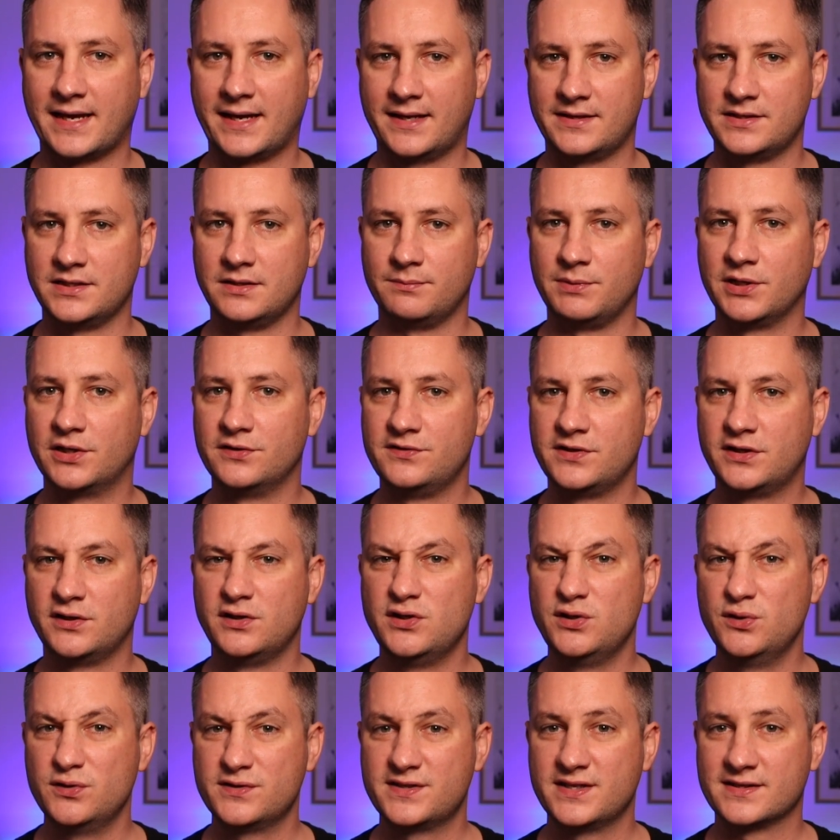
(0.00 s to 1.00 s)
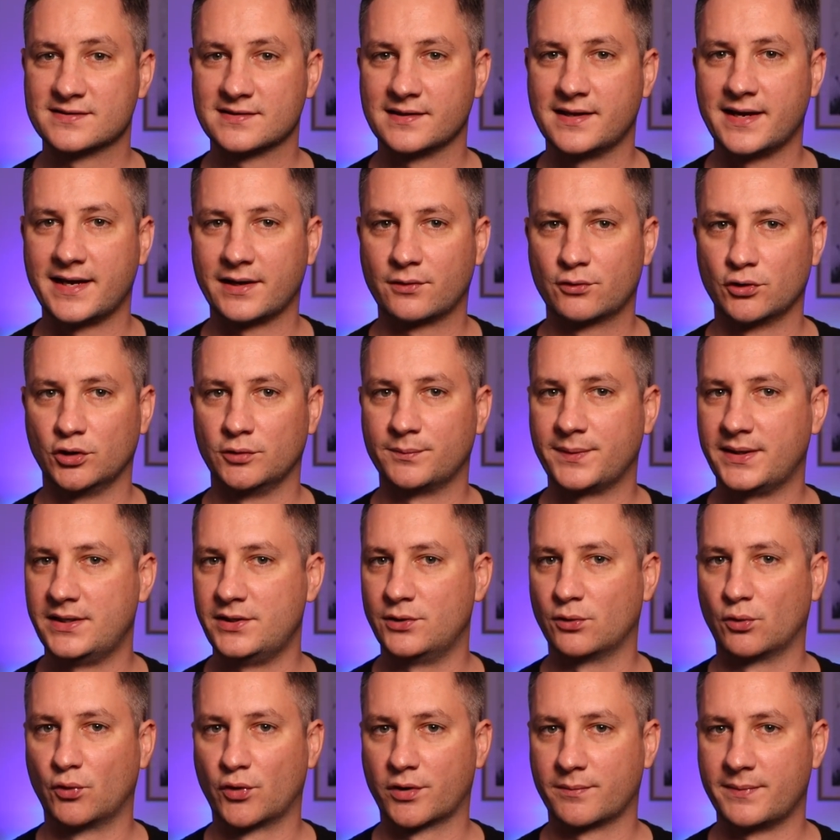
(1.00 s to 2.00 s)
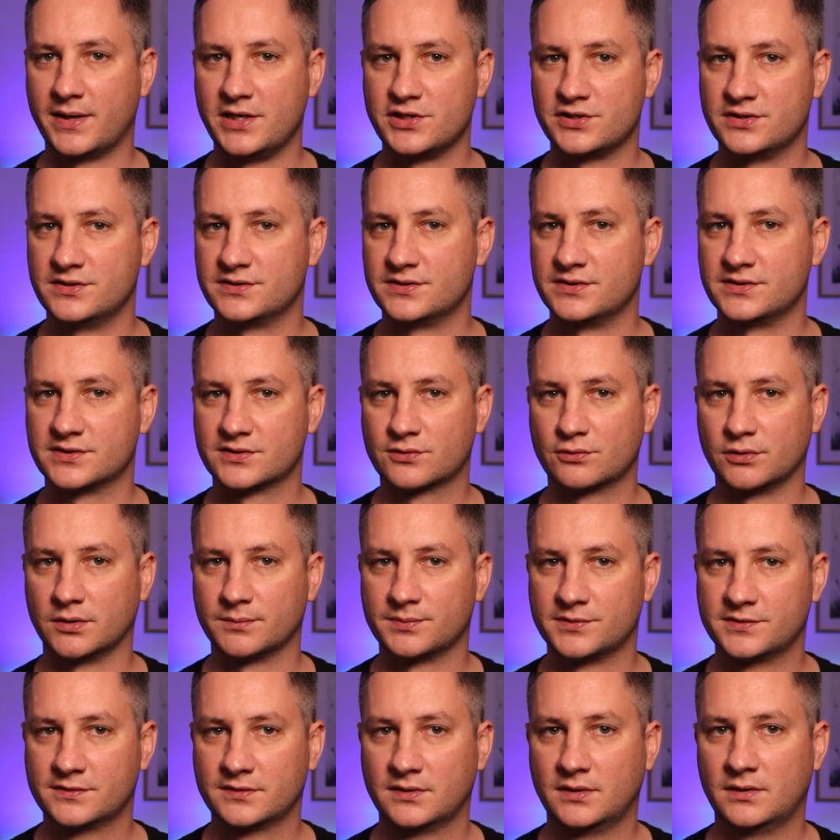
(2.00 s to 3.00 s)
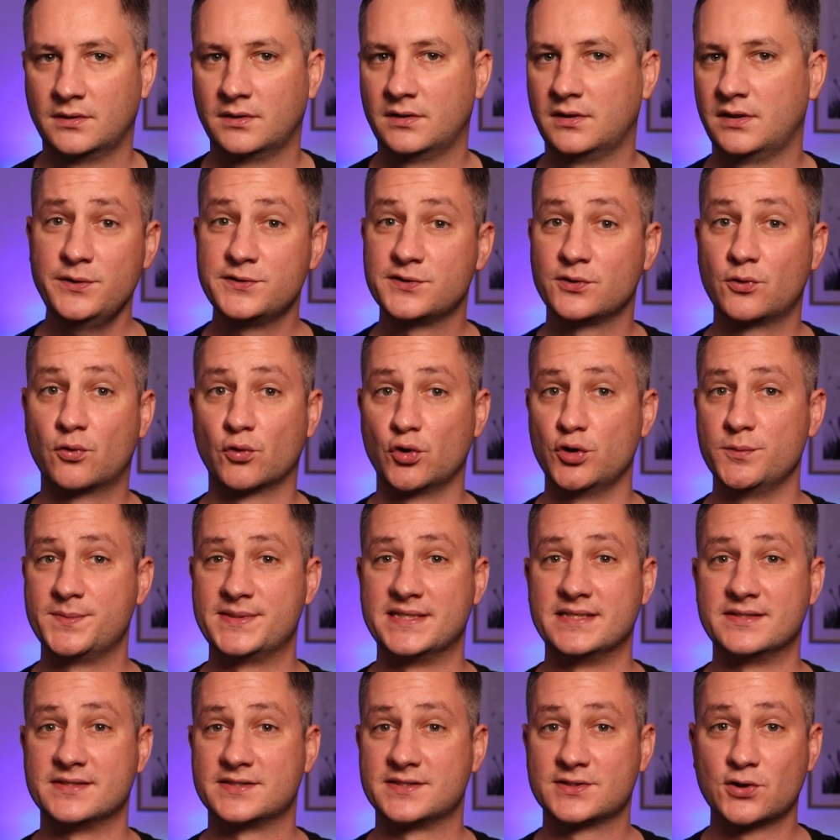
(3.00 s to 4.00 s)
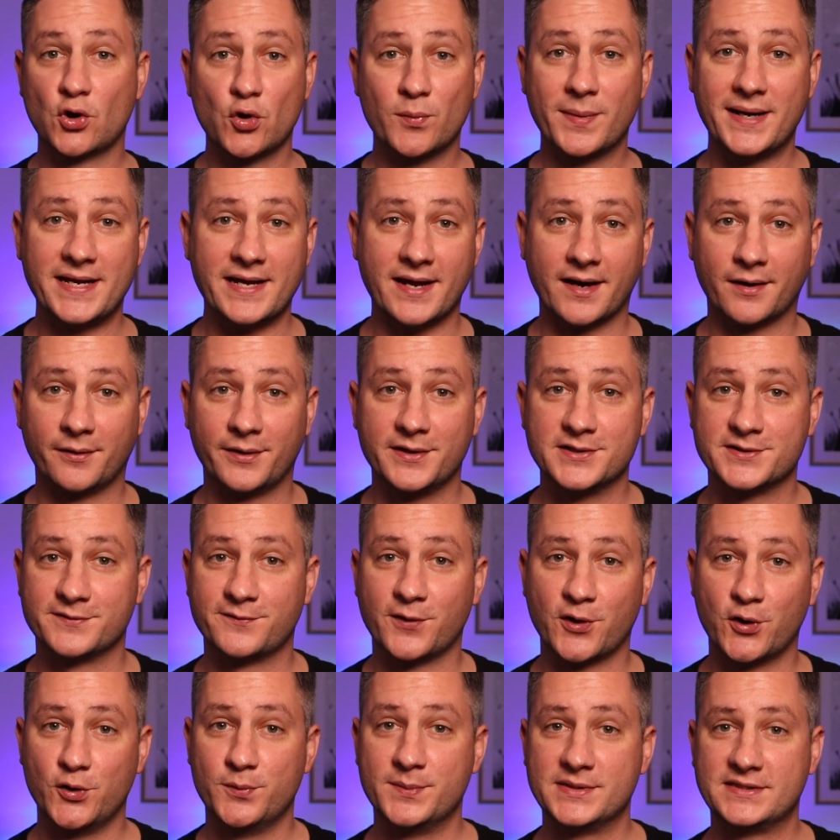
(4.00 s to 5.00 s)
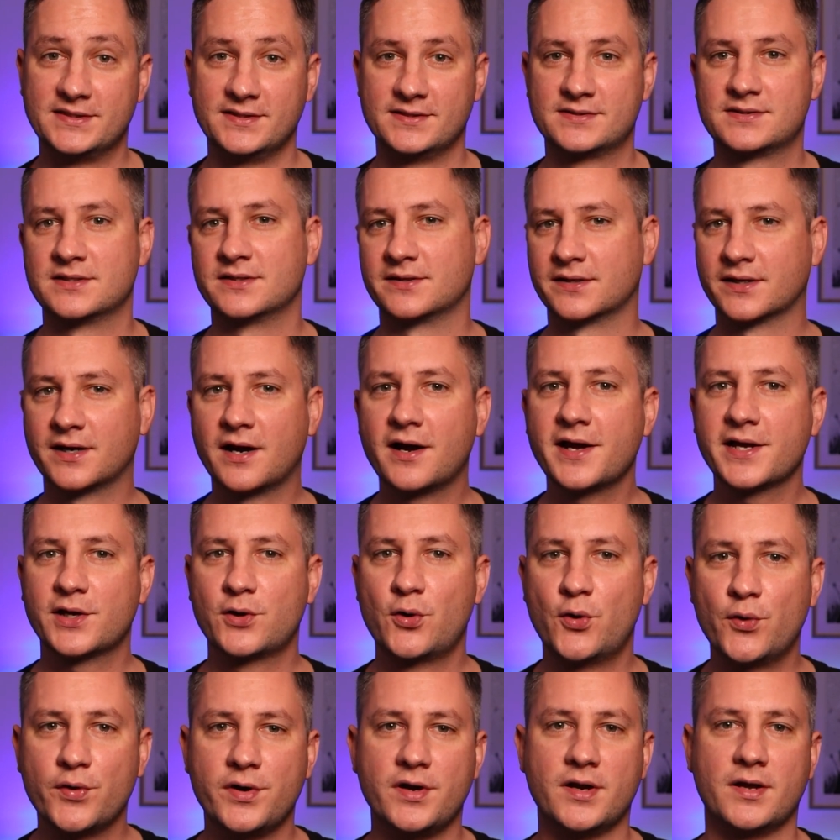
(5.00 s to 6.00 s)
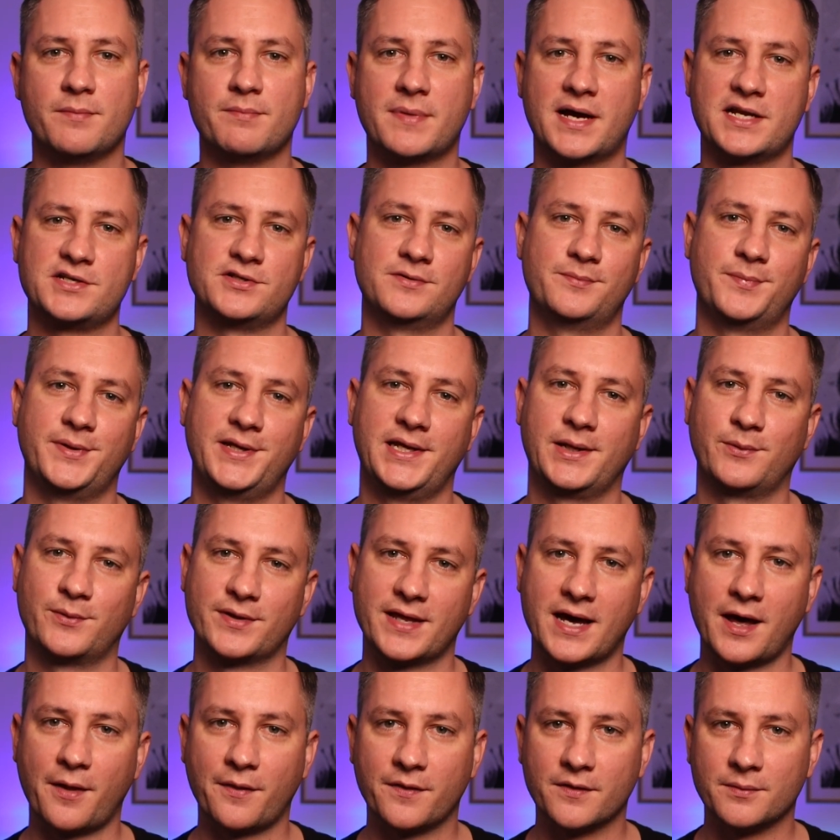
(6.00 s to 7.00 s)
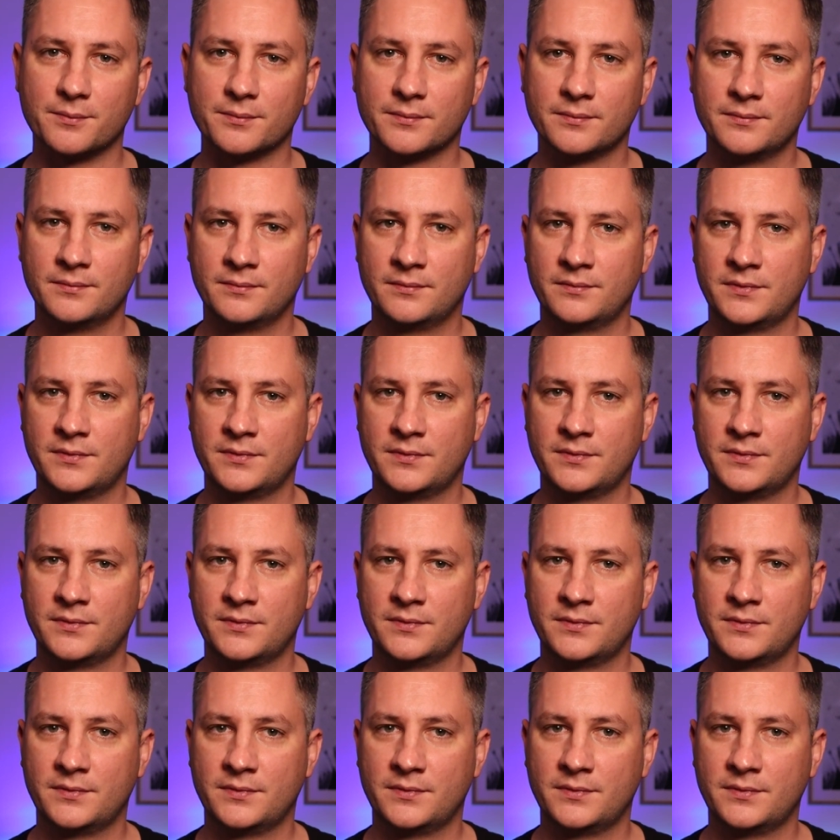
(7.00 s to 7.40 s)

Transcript: handy because you can use this light group in your automations and scripts. I use groups in so many areas of Home Assistant that I couldn't imagine being without them.